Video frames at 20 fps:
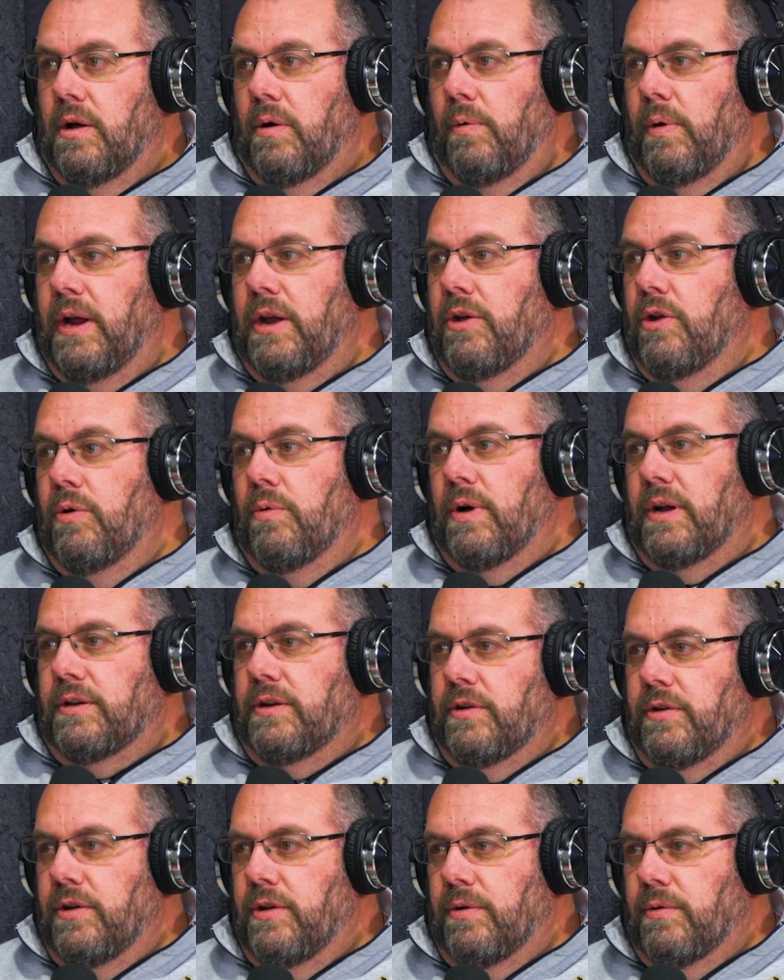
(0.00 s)
We knew what
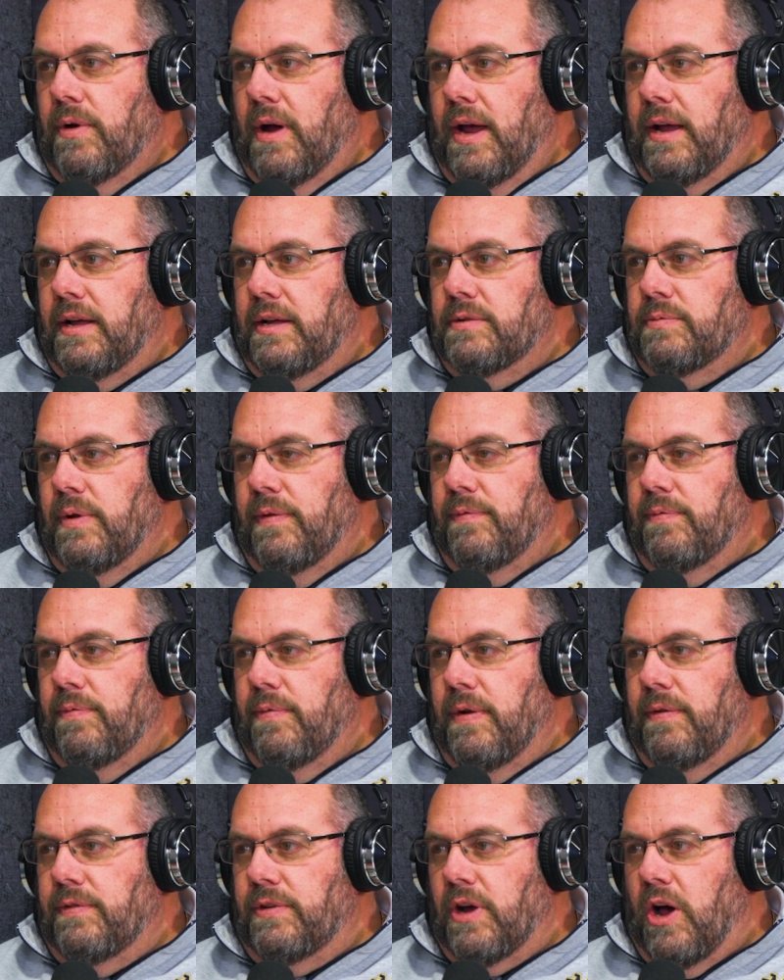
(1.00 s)
to do, right? Because
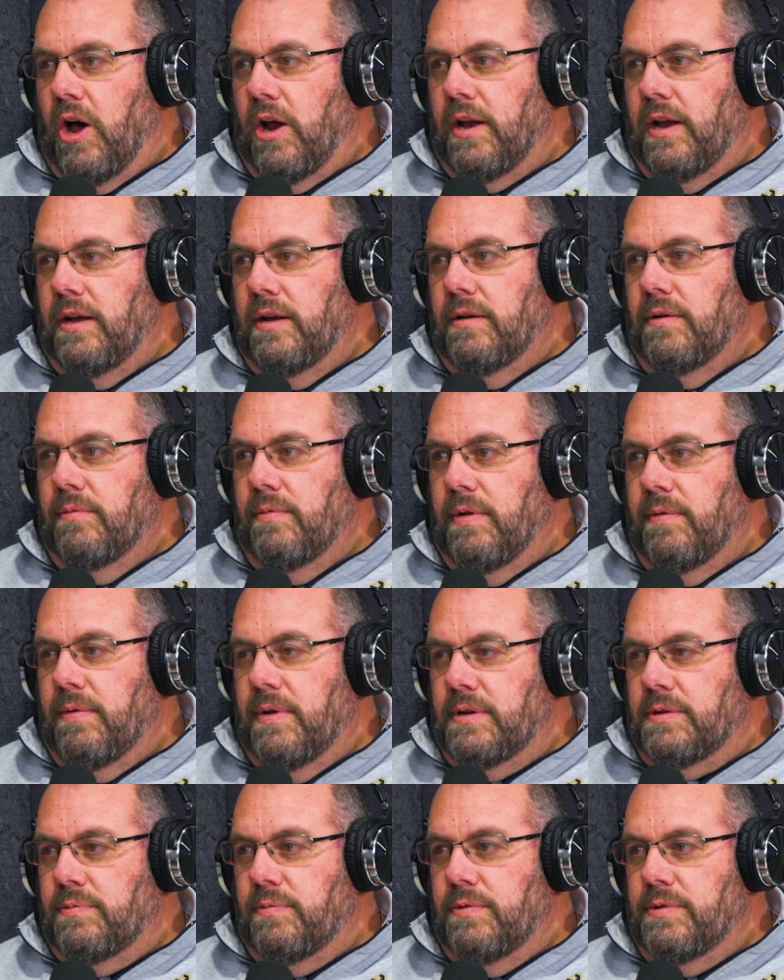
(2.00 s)
we've taught it and
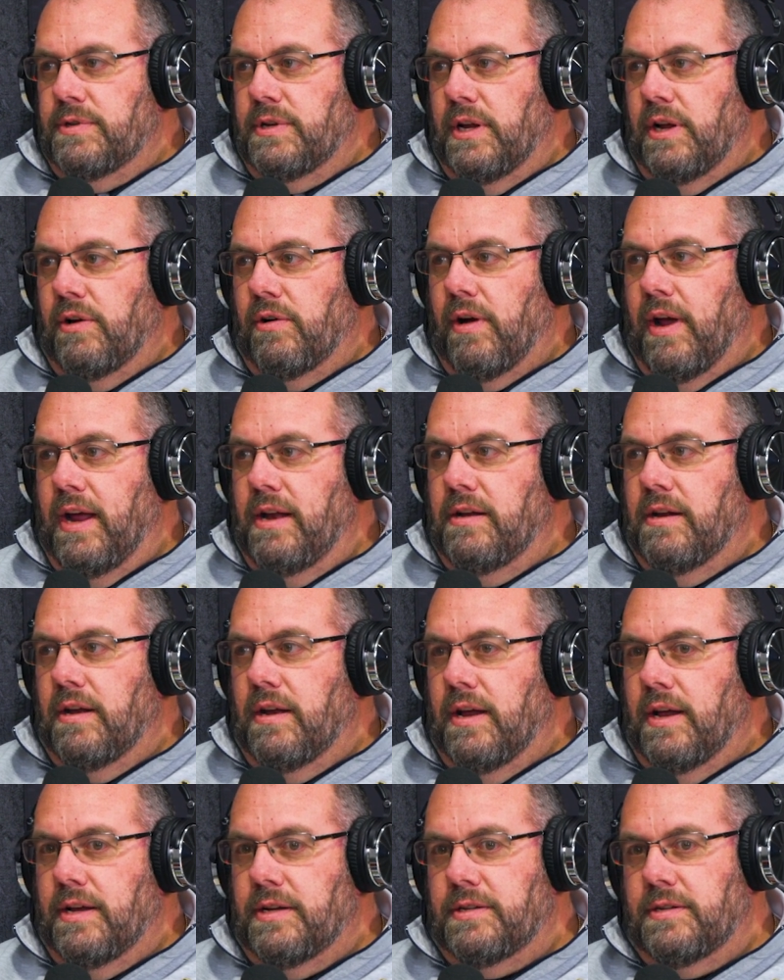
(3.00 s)
it was ingrained in
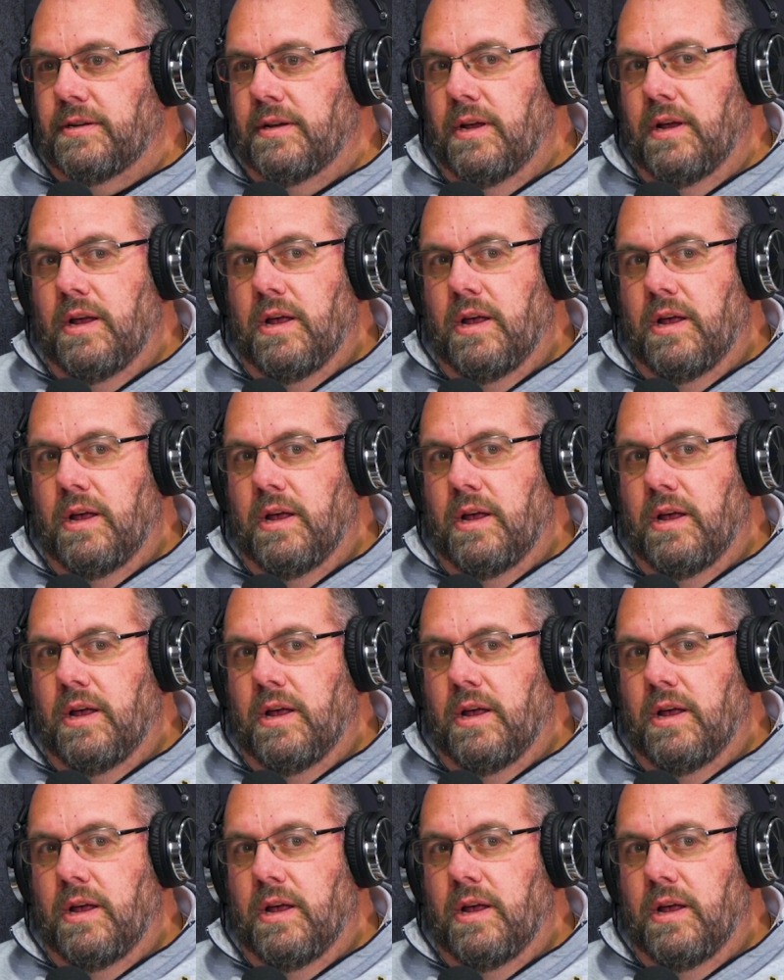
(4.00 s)
us.